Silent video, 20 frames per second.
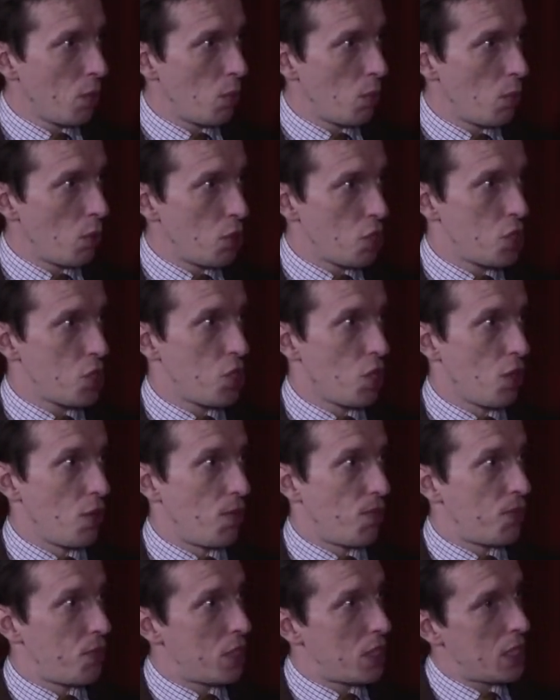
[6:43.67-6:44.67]
was sort of
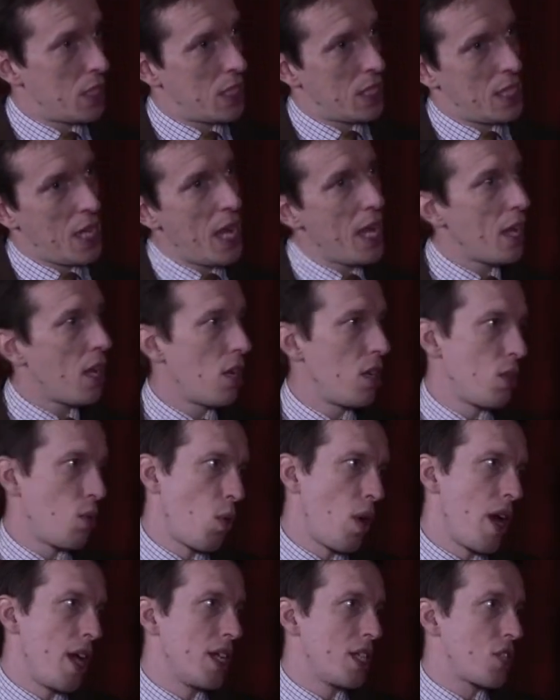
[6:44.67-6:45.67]
taken
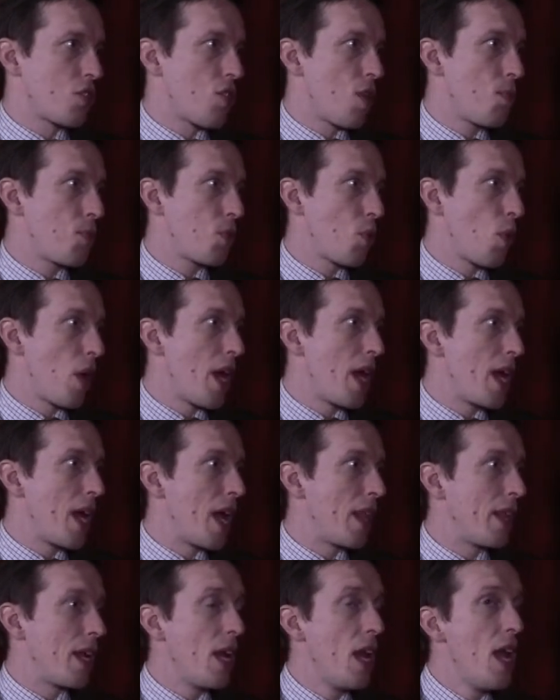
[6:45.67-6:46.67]
away, stripped away,
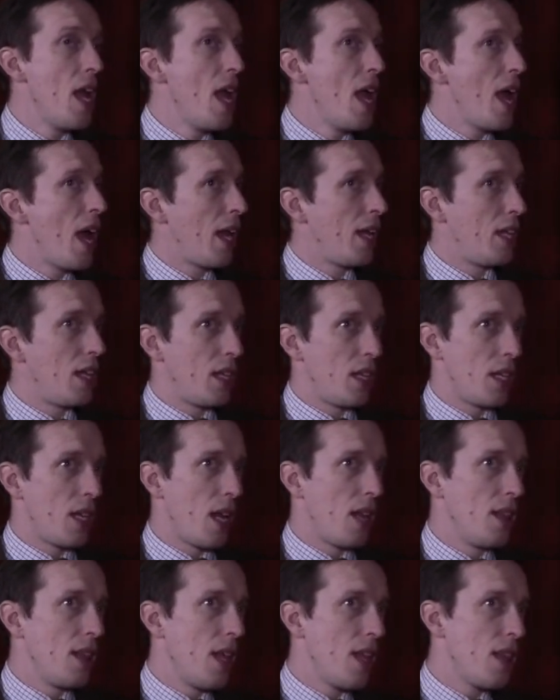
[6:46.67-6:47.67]
and then and
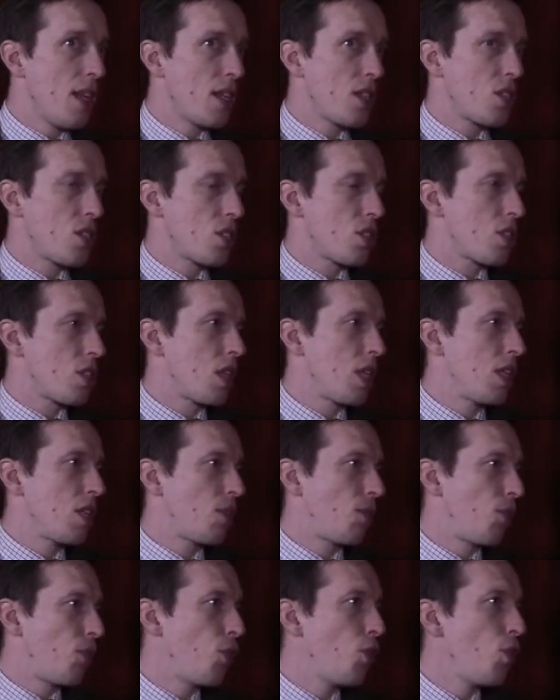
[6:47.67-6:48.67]
and then there's just these
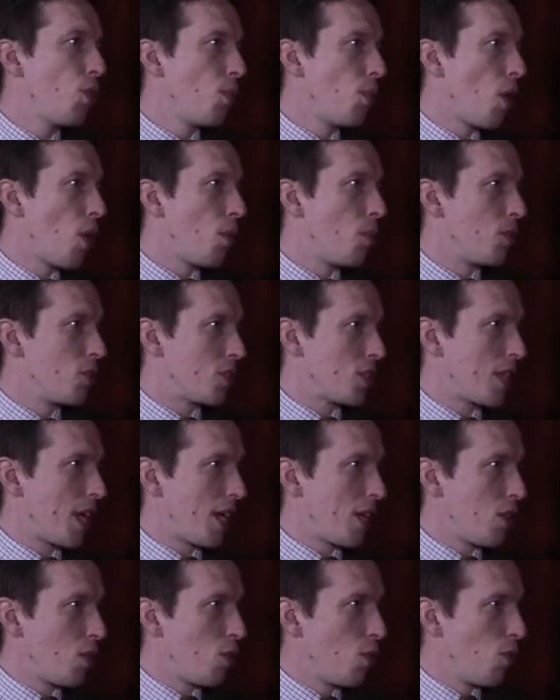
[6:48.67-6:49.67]
few moments
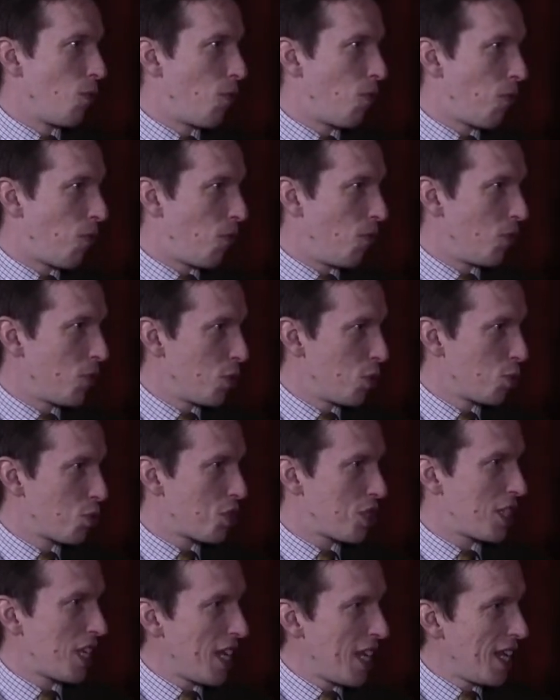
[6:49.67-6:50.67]
that you you
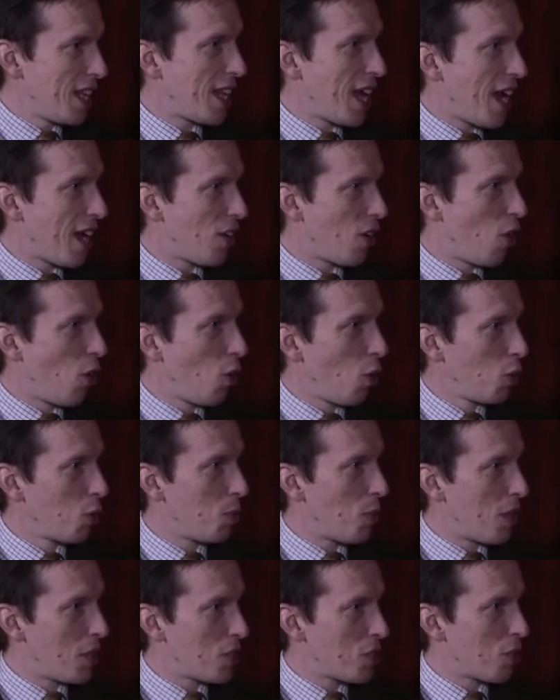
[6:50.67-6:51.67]
see that
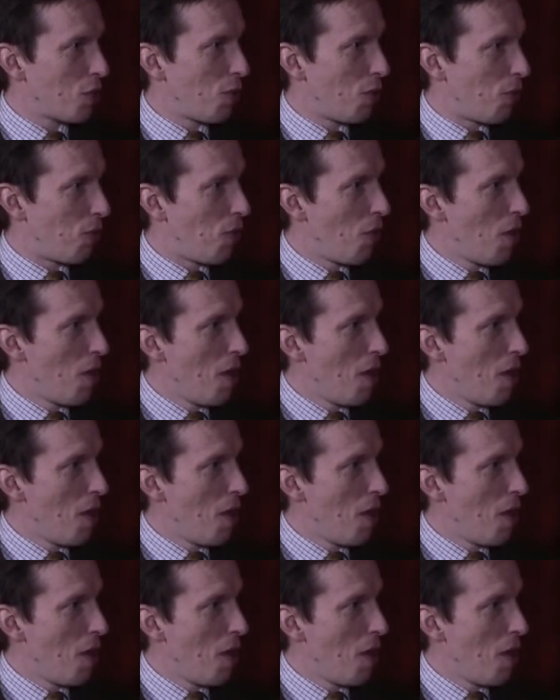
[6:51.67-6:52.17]
Oldman sort of